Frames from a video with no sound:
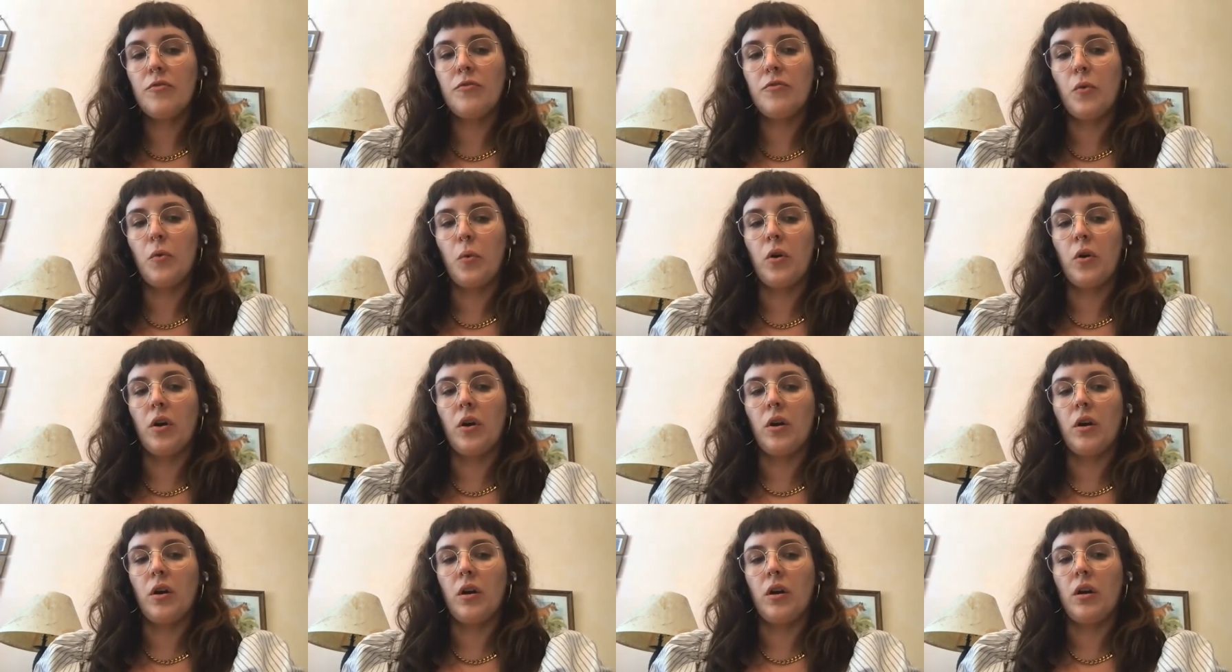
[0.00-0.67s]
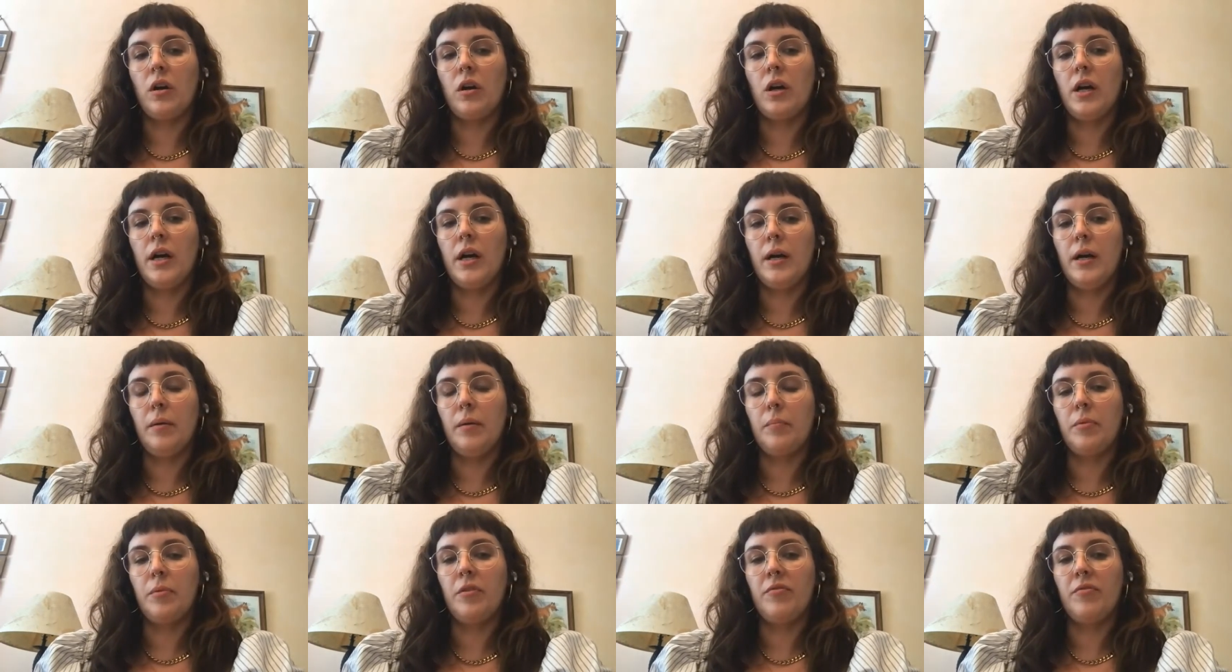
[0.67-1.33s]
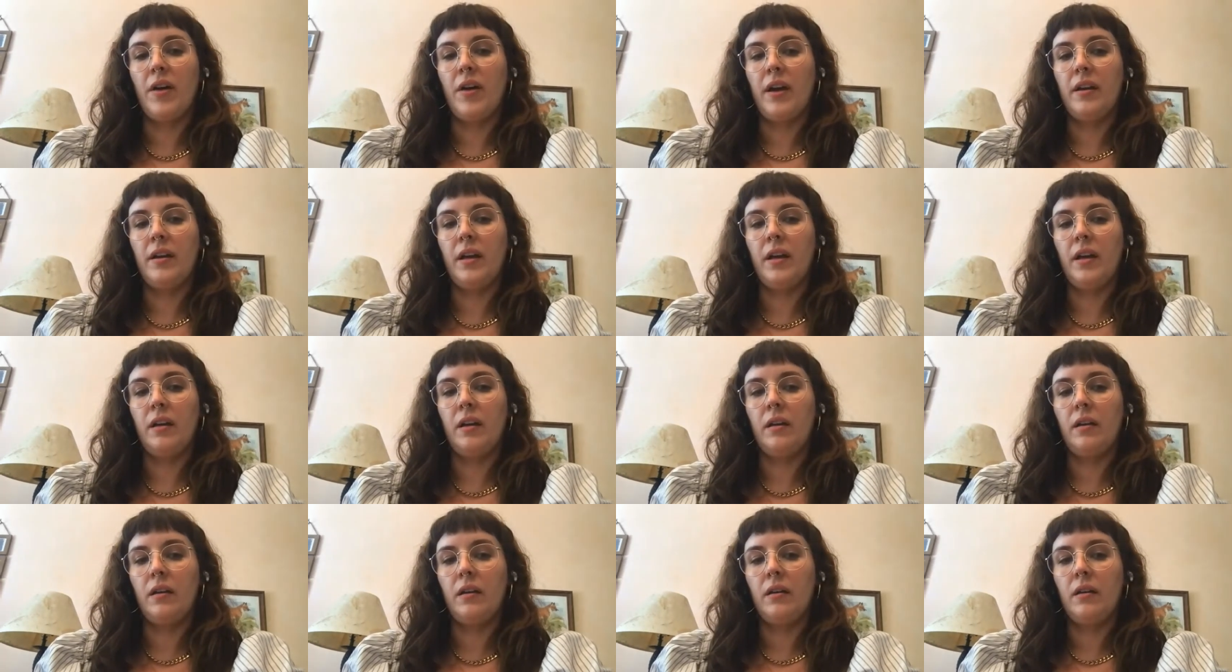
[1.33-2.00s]
for
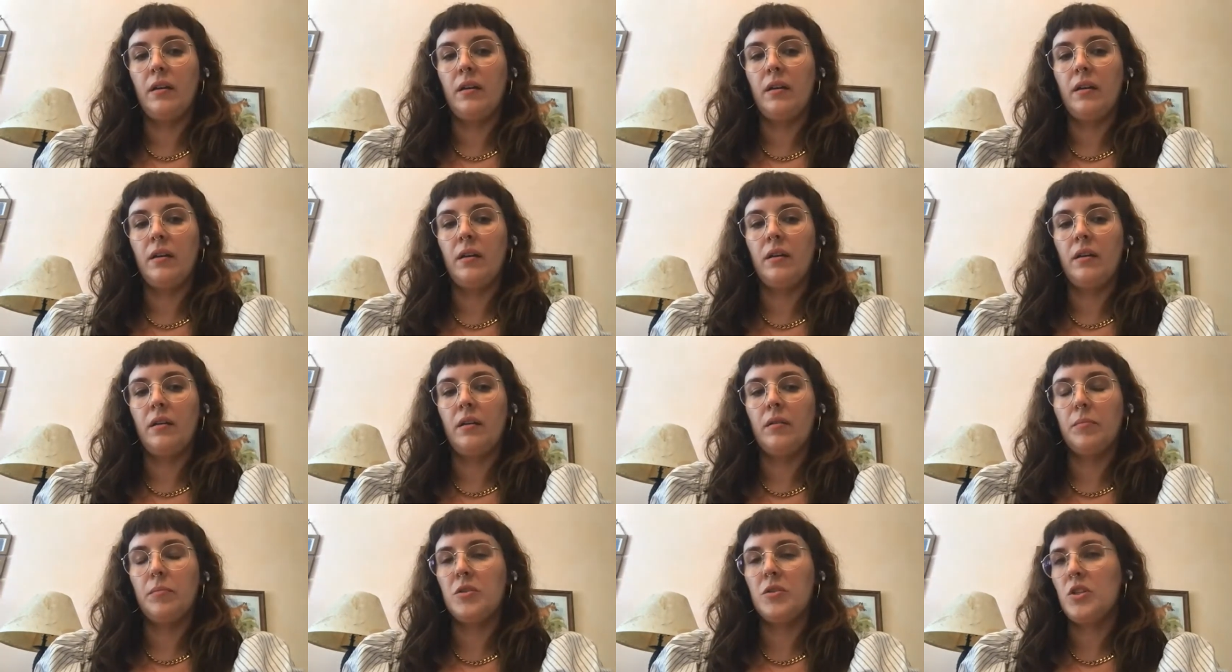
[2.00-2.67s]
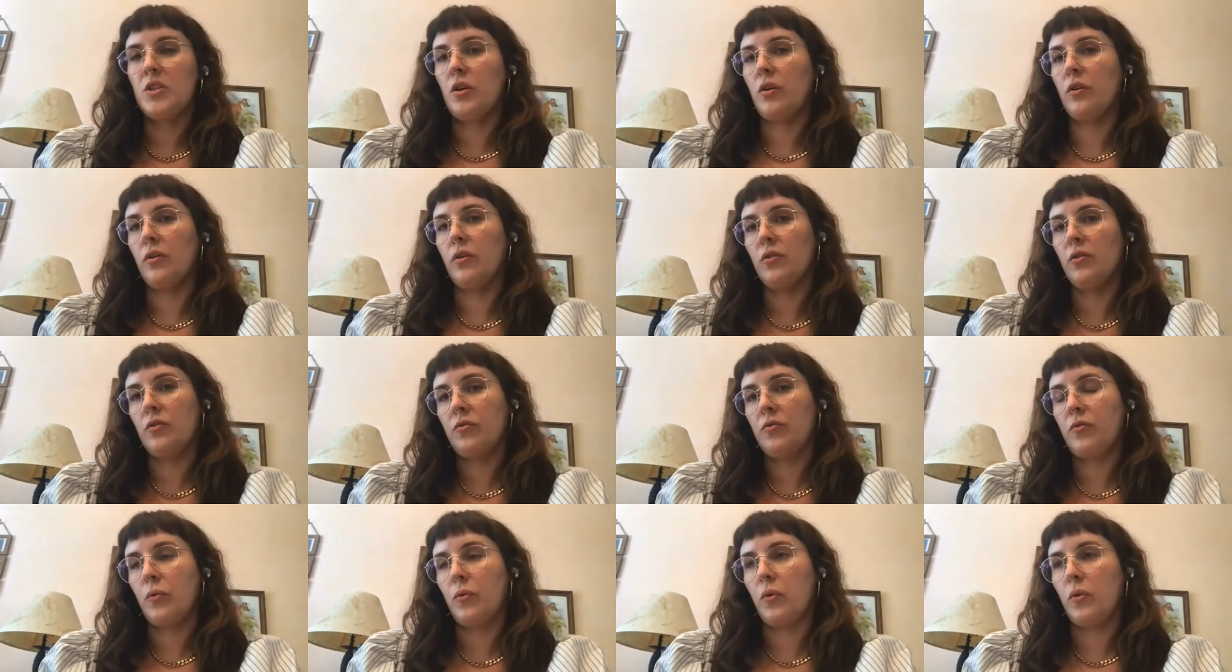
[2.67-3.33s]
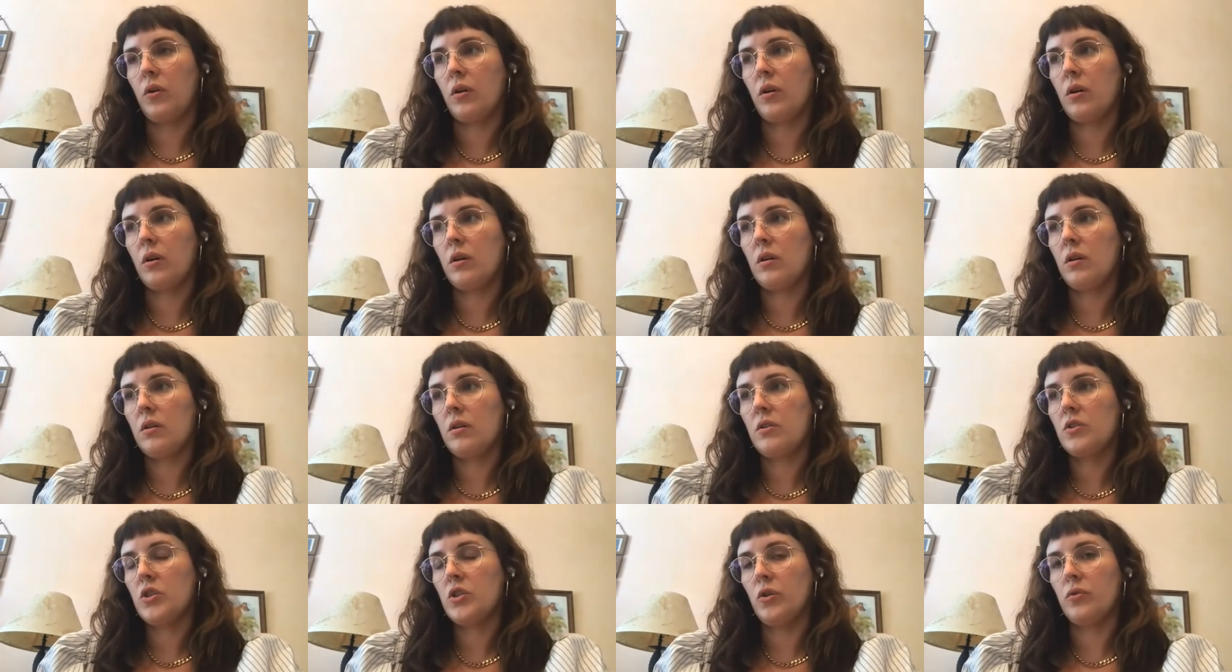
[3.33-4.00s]
providing materials for
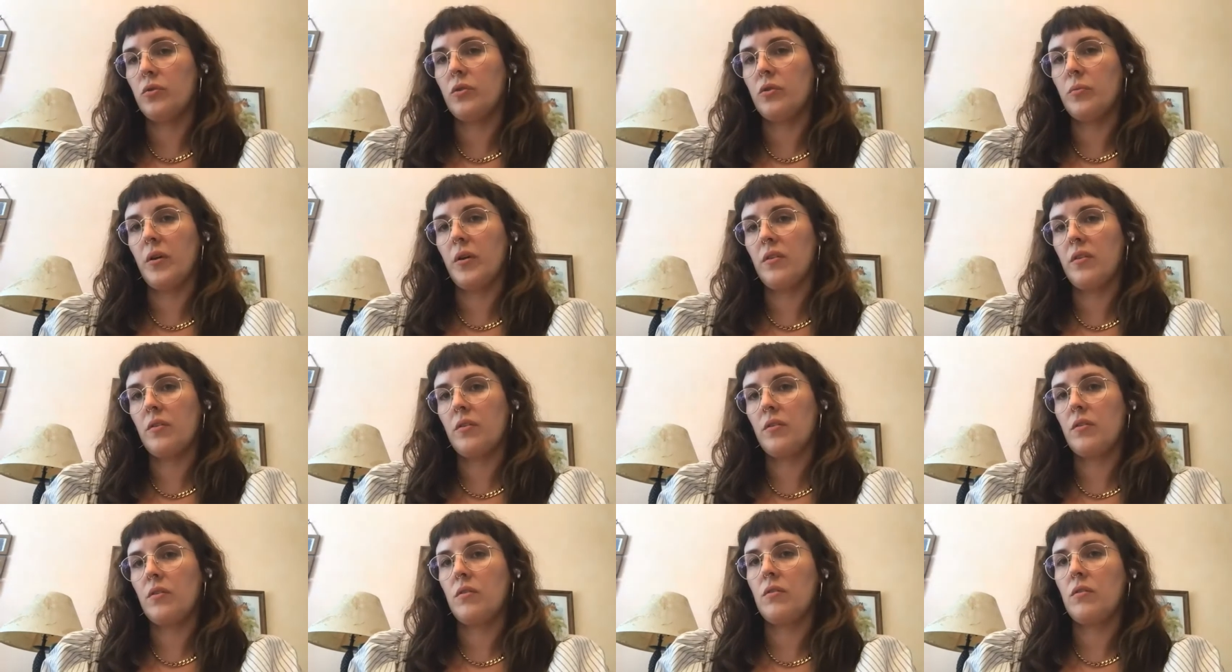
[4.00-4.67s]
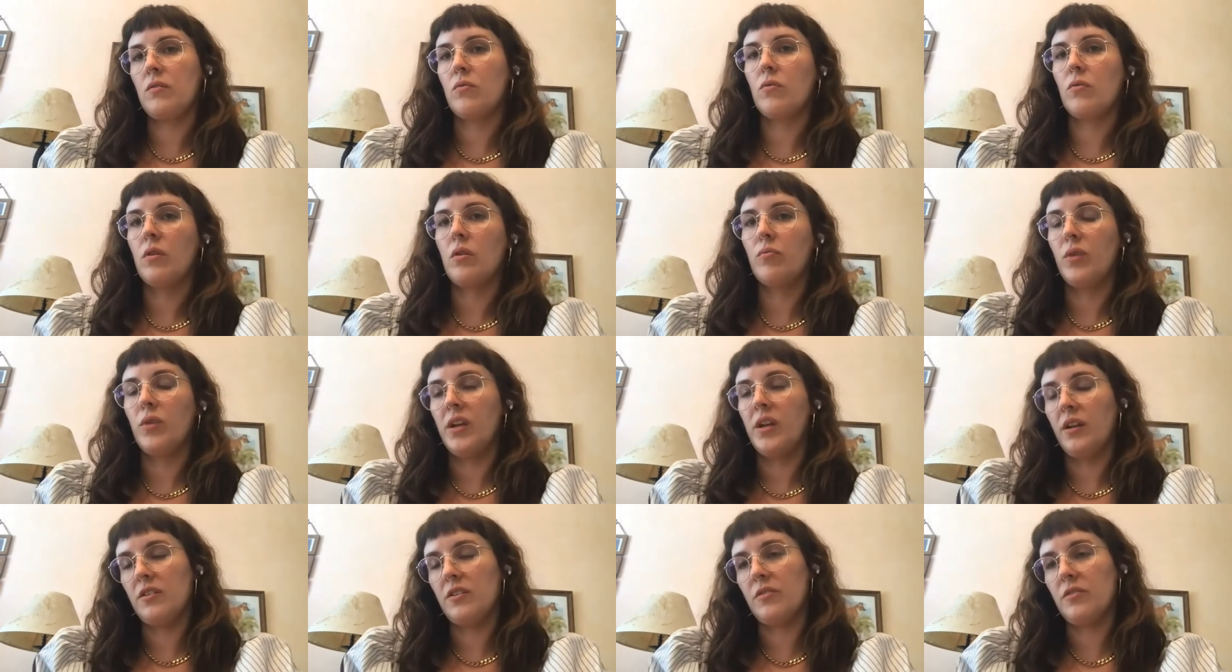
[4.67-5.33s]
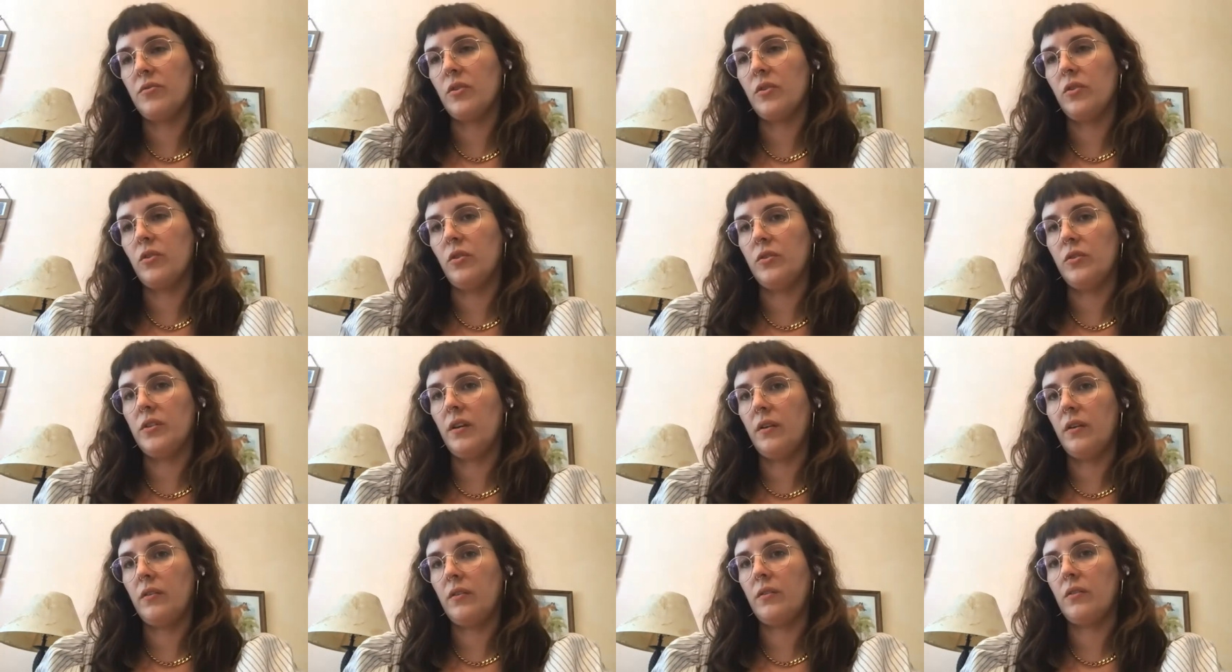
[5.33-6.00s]
children with reading
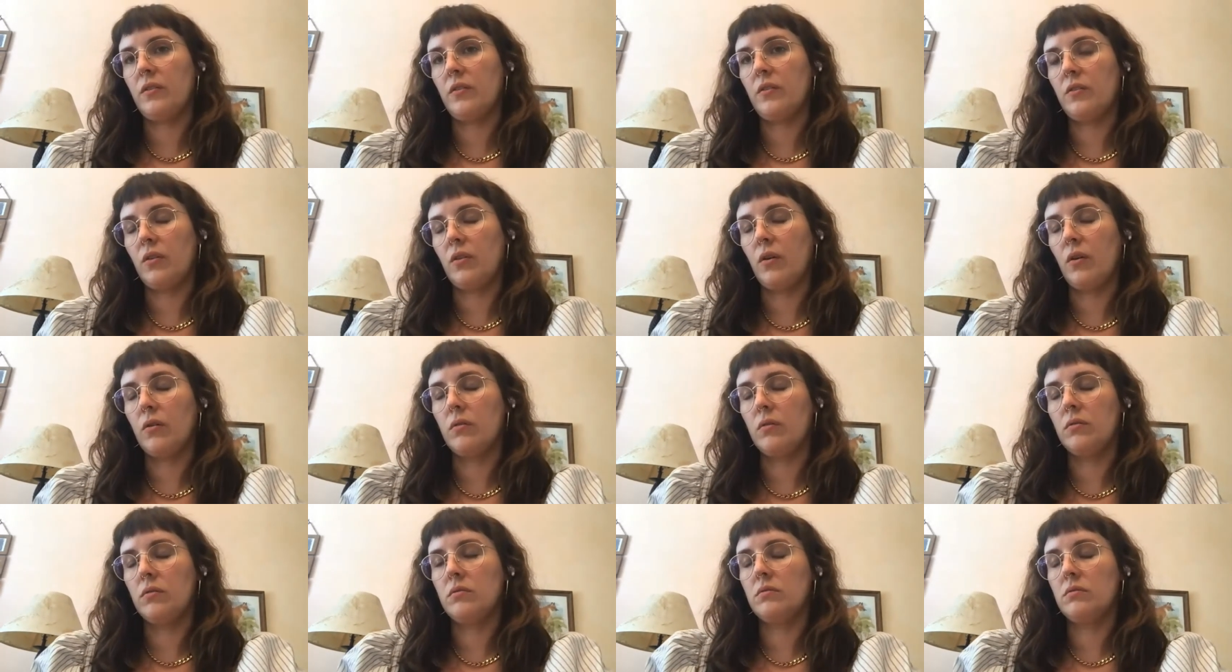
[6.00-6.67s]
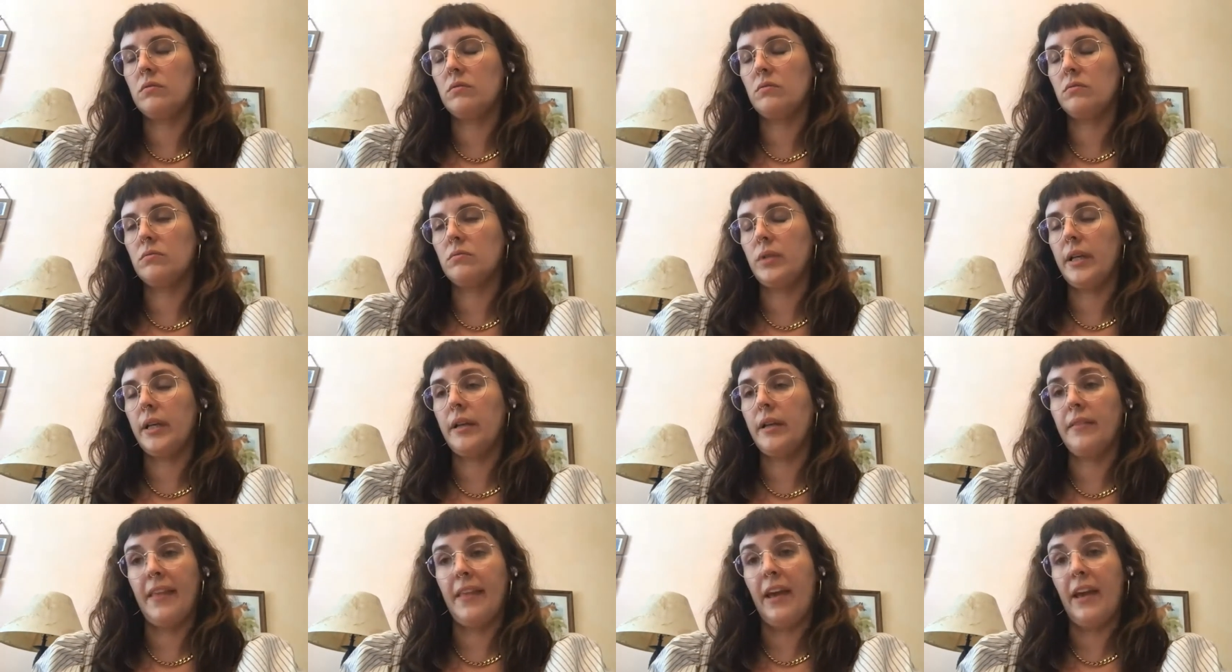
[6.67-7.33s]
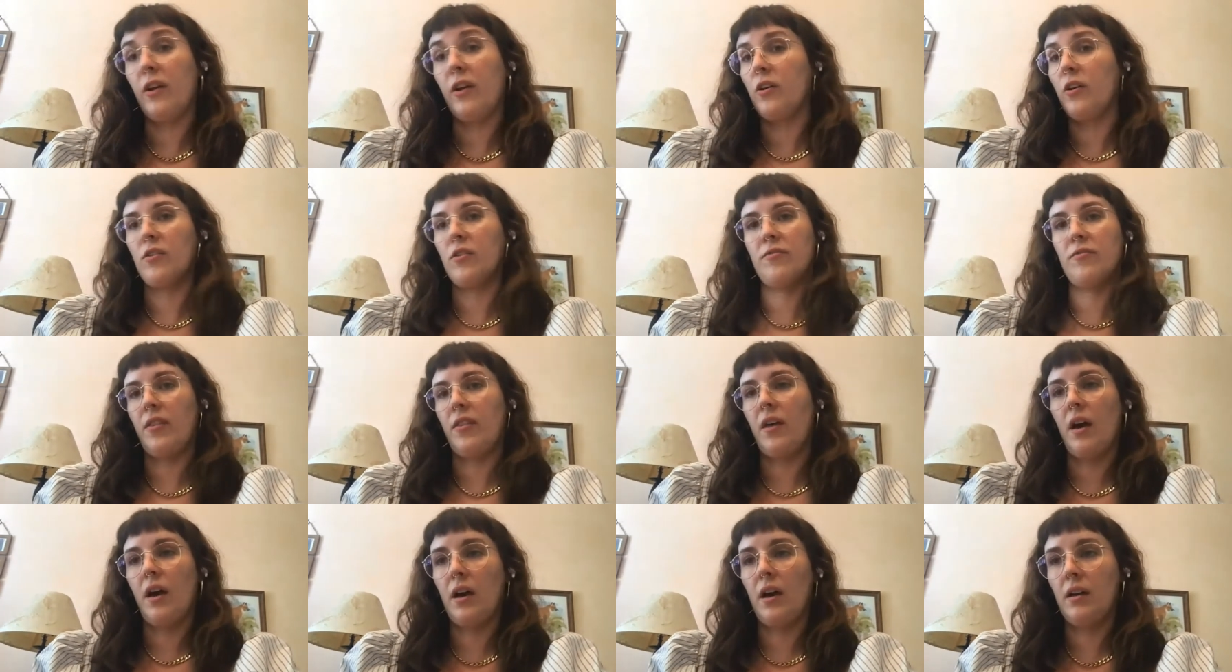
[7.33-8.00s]
difficulties. So we thank her
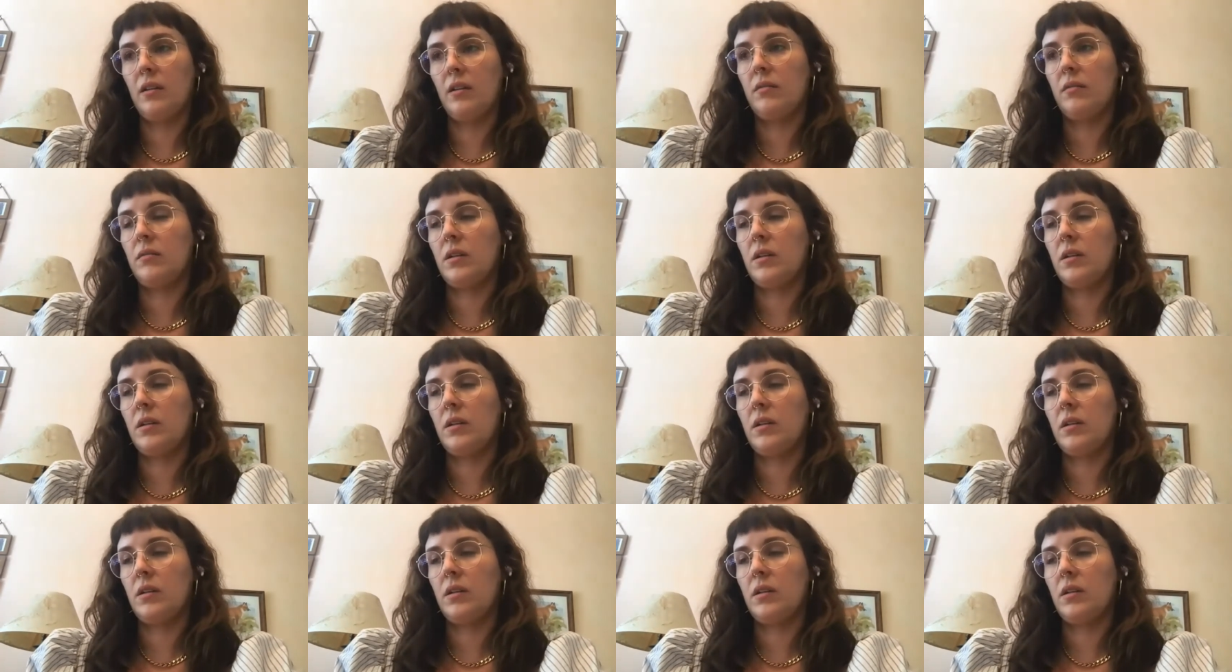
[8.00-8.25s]
for that